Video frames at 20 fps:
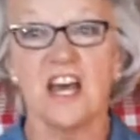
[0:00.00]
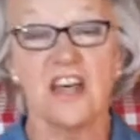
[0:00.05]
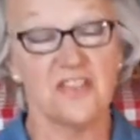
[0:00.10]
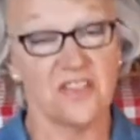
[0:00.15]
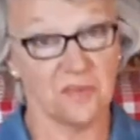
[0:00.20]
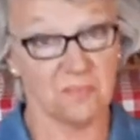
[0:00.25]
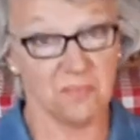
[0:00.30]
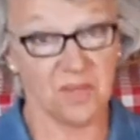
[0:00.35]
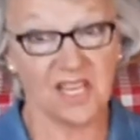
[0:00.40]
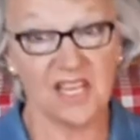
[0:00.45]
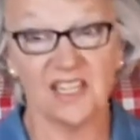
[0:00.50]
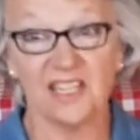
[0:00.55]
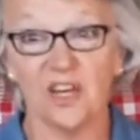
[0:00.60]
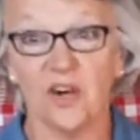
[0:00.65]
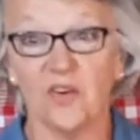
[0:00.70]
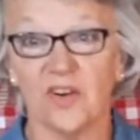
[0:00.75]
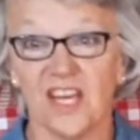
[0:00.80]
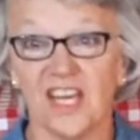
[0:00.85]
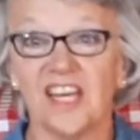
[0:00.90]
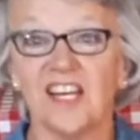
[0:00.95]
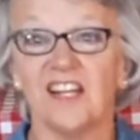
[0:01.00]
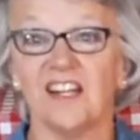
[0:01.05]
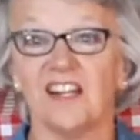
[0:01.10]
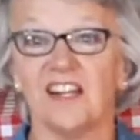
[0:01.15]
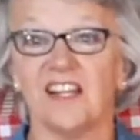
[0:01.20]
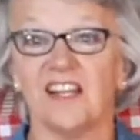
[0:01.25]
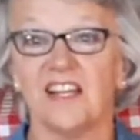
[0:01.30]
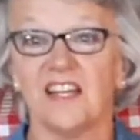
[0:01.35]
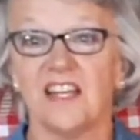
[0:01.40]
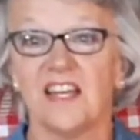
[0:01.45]
the pillow hill,
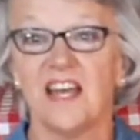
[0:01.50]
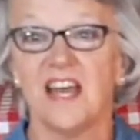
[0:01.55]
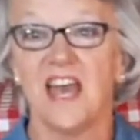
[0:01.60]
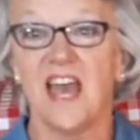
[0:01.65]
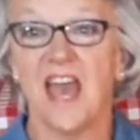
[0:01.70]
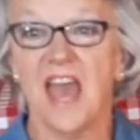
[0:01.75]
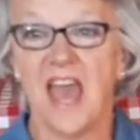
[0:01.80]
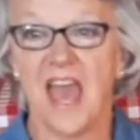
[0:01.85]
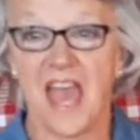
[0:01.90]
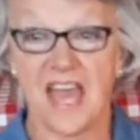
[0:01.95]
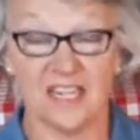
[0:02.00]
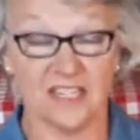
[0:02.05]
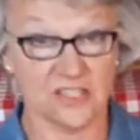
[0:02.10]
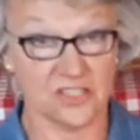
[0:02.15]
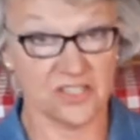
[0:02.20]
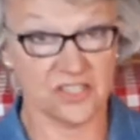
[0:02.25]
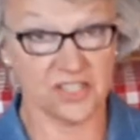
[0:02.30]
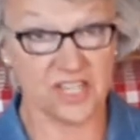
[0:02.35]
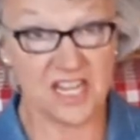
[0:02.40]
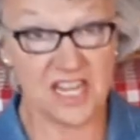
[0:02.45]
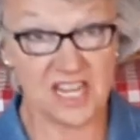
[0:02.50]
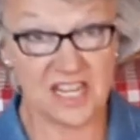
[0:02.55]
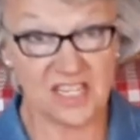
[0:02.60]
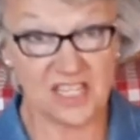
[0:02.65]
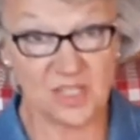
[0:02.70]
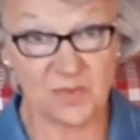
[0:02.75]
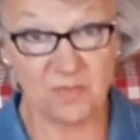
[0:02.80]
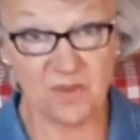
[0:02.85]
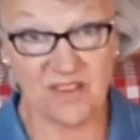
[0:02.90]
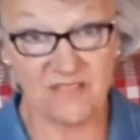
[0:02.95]
and
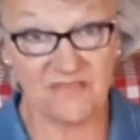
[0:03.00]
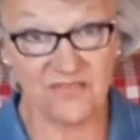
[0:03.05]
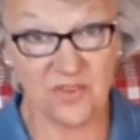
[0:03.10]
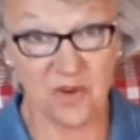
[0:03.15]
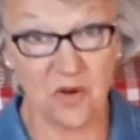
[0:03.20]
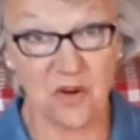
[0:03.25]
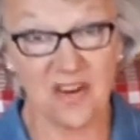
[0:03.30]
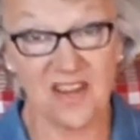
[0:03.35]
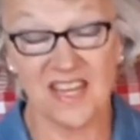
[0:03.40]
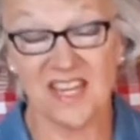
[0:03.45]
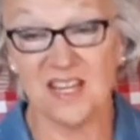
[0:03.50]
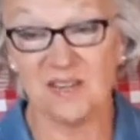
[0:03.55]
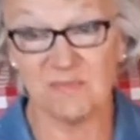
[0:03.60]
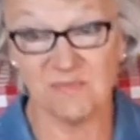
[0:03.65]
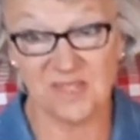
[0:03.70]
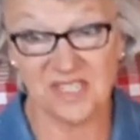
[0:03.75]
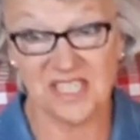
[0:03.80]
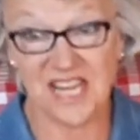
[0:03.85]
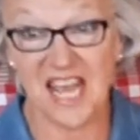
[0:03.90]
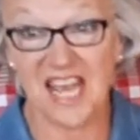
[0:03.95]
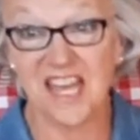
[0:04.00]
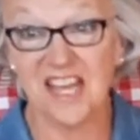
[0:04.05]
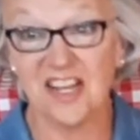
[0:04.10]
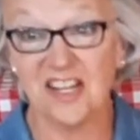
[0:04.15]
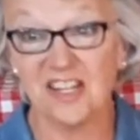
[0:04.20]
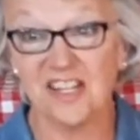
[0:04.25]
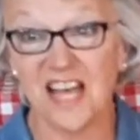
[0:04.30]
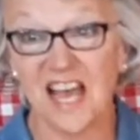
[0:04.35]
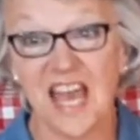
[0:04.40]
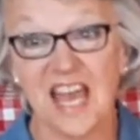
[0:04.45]
sees before him
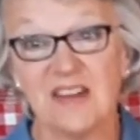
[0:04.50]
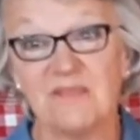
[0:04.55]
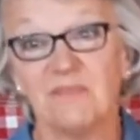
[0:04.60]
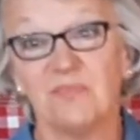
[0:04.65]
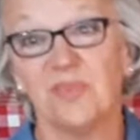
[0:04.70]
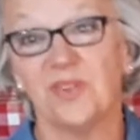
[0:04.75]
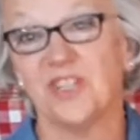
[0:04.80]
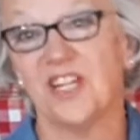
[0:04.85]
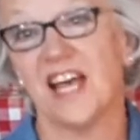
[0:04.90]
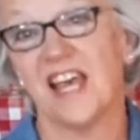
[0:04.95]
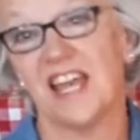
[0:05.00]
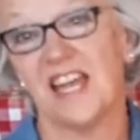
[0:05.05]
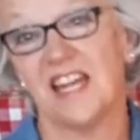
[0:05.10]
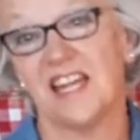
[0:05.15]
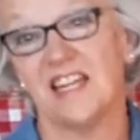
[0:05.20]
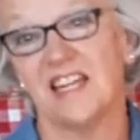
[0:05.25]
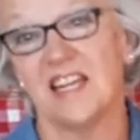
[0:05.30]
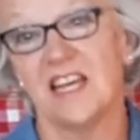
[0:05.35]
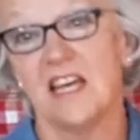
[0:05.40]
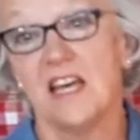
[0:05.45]
dale and plain,